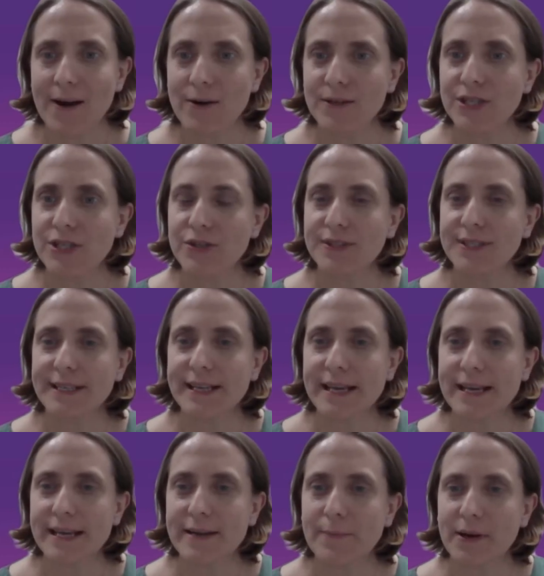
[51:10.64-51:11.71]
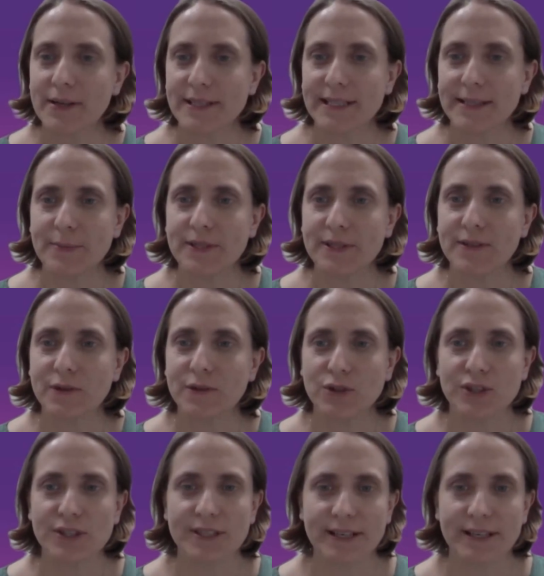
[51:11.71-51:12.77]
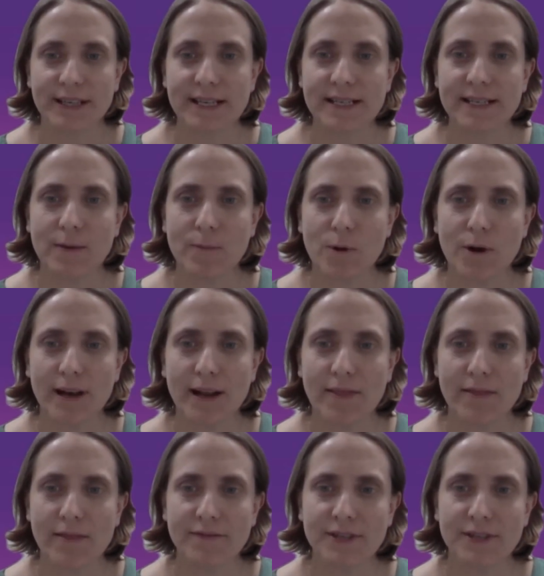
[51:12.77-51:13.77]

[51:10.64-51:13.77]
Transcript: how did you seek participants for your studies and what length of